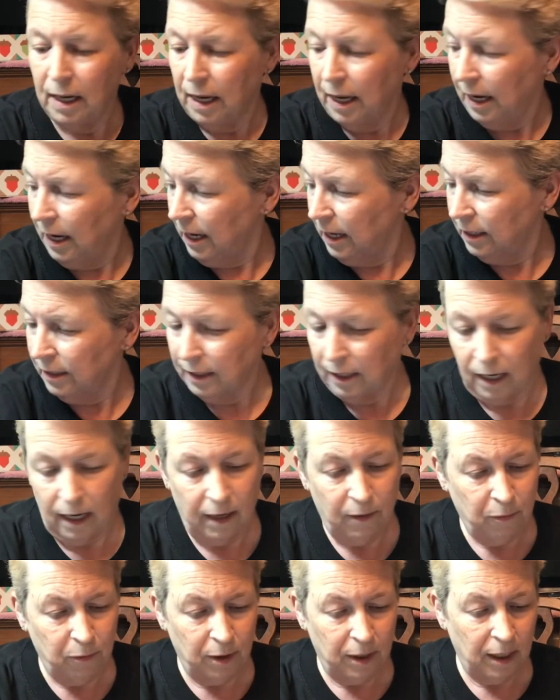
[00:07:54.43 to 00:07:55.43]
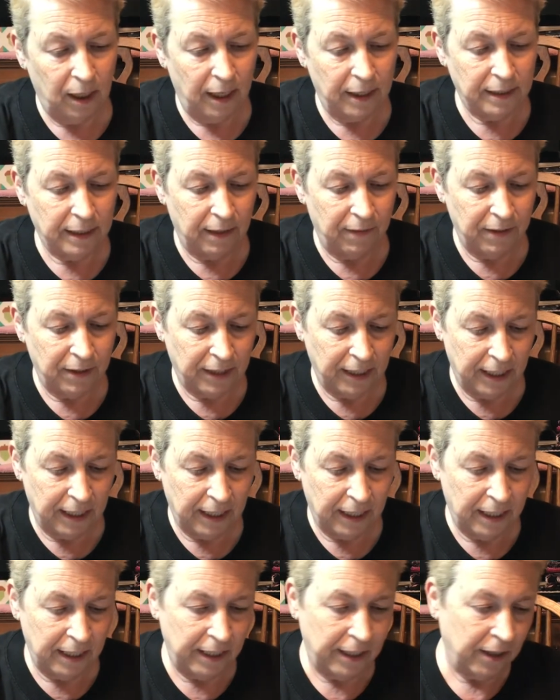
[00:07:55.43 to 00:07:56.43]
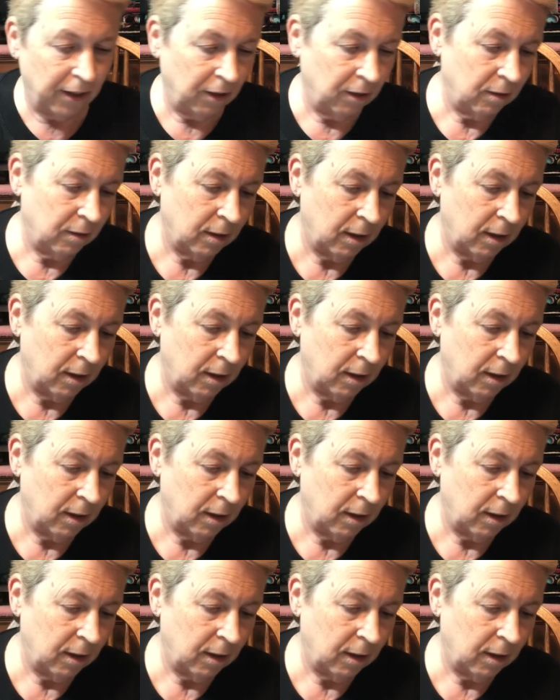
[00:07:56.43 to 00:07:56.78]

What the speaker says: And I really liked everything in here.